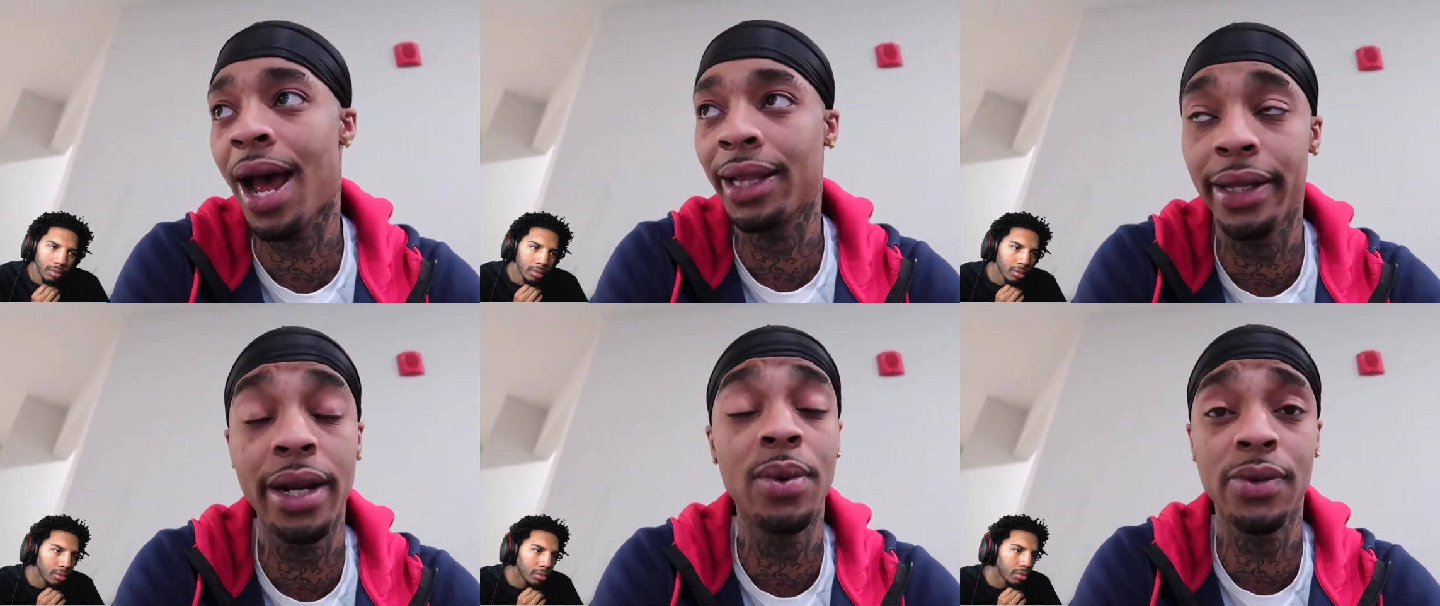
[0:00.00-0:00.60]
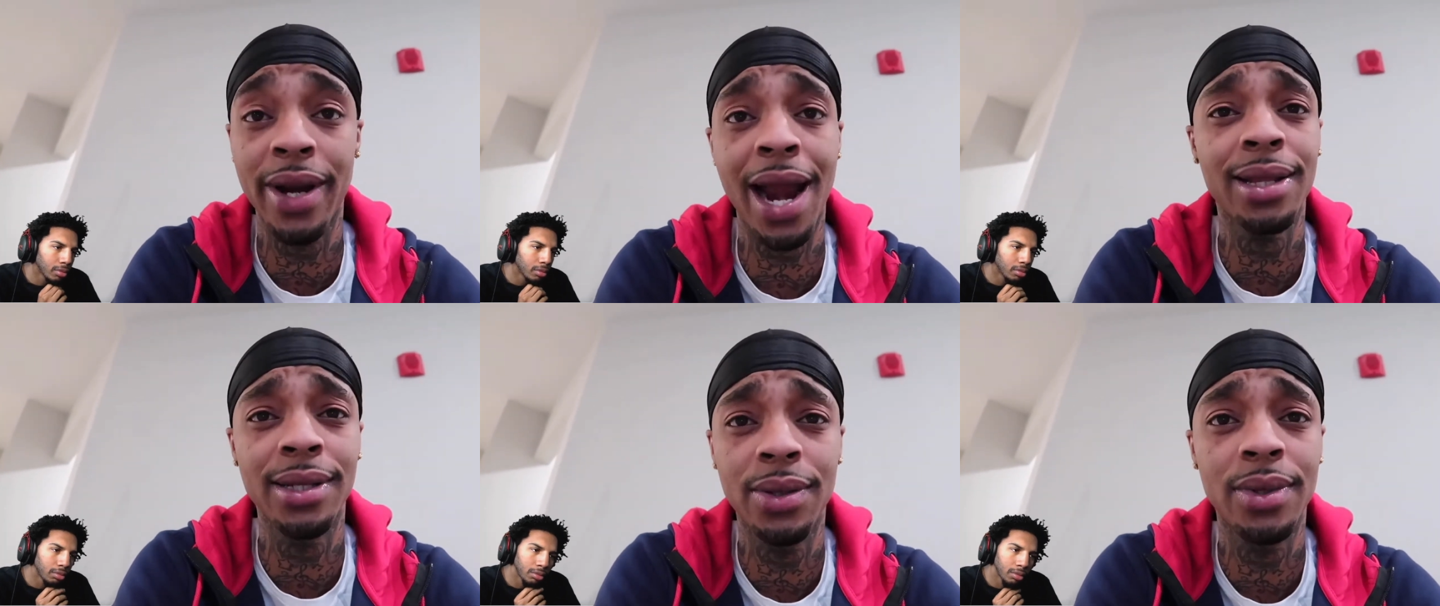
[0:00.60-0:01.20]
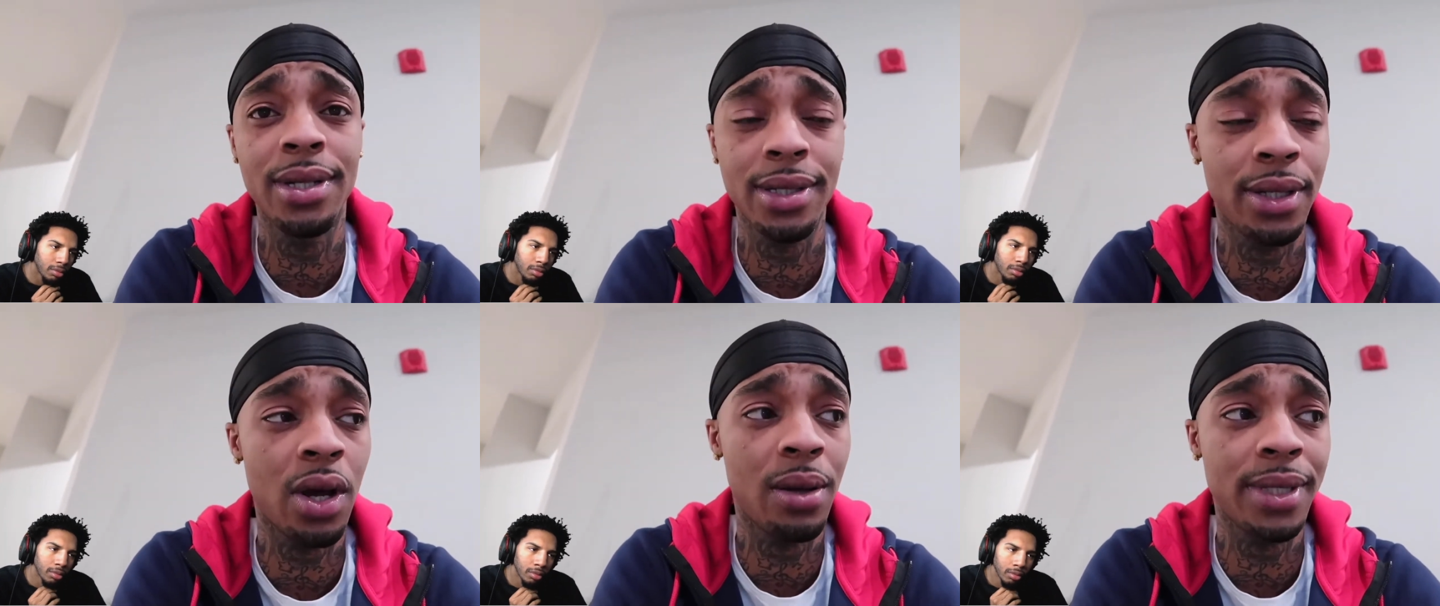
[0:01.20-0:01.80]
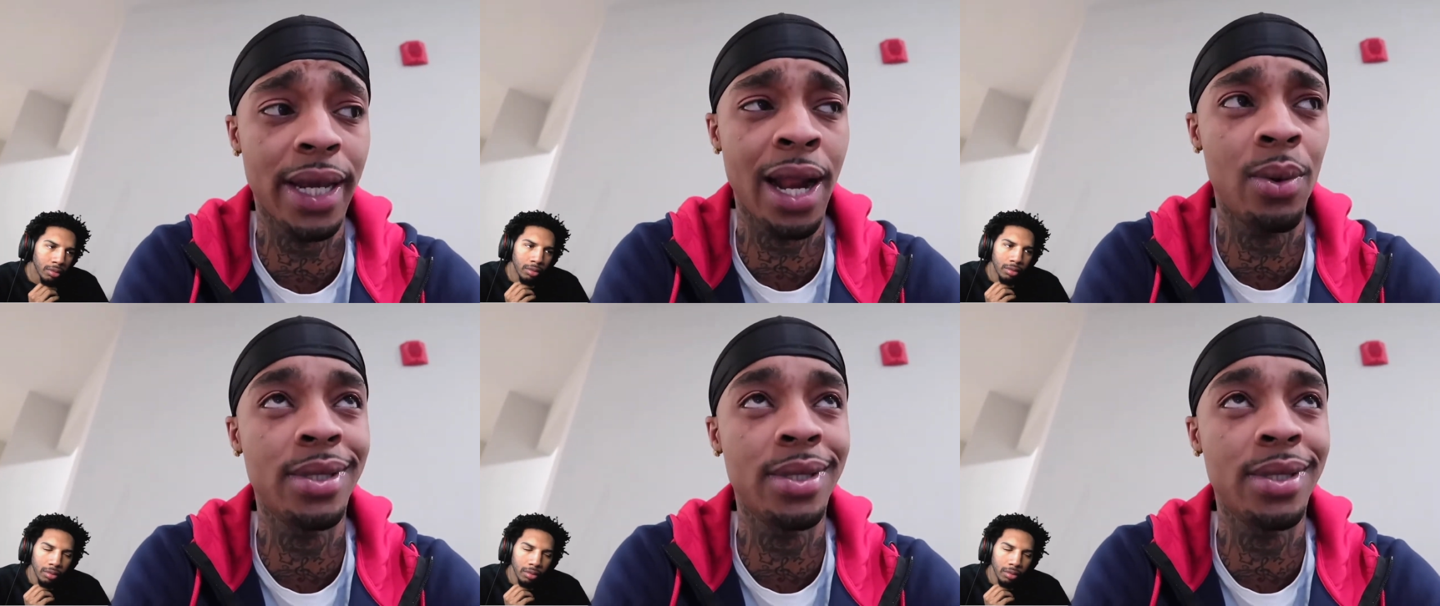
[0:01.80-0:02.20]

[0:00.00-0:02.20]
Speaker 1: I literally was reacting to his, you know what I'm saying? I